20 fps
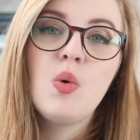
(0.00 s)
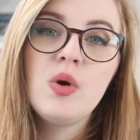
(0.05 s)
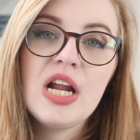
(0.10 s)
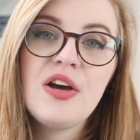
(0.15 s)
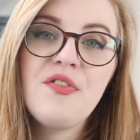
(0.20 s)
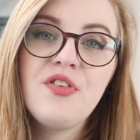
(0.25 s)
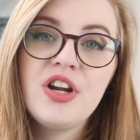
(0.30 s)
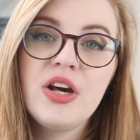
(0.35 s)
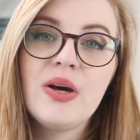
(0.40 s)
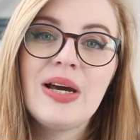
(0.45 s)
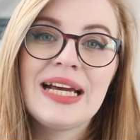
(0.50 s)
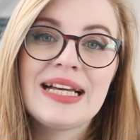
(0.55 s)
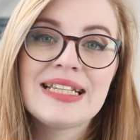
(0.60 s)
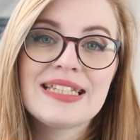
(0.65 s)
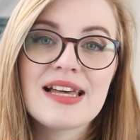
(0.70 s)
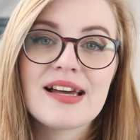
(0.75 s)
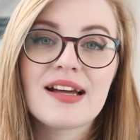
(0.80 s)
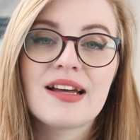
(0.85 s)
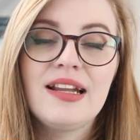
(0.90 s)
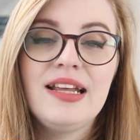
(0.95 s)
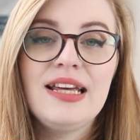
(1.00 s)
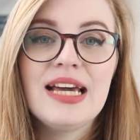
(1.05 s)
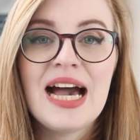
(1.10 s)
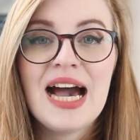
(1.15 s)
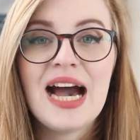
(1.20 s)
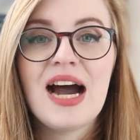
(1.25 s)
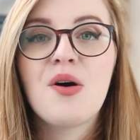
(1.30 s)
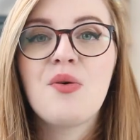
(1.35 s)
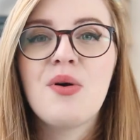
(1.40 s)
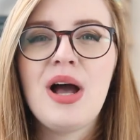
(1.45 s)
We'll never know exactly
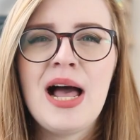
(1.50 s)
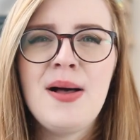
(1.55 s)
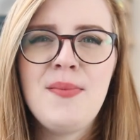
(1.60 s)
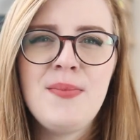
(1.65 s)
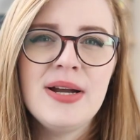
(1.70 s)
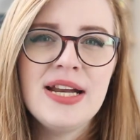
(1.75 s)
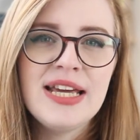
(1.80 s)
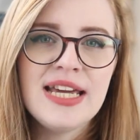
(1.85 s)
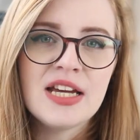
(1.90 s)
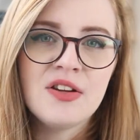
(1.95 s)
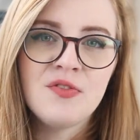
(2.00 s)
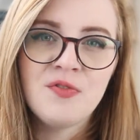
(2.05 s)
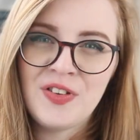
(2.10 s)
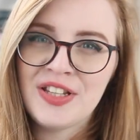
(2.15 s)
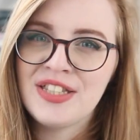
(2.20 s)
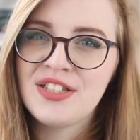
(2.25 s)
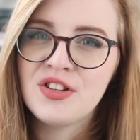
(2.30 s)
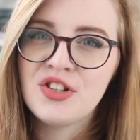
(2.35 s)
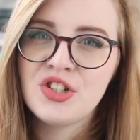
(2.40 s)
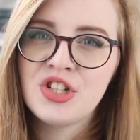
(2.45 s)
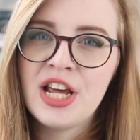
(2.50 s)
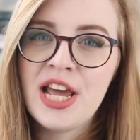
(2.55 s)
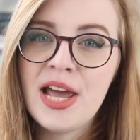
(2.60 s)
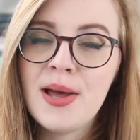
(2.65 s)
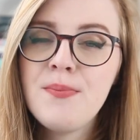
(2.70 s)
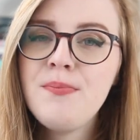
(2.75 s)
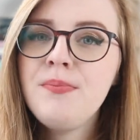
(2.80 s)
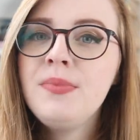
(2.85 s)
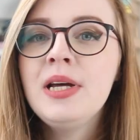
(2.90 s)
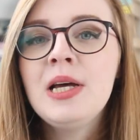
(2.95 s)
how Emily envisaged
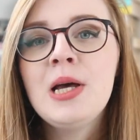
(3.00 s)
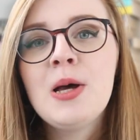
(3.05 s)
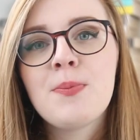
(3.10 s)
him,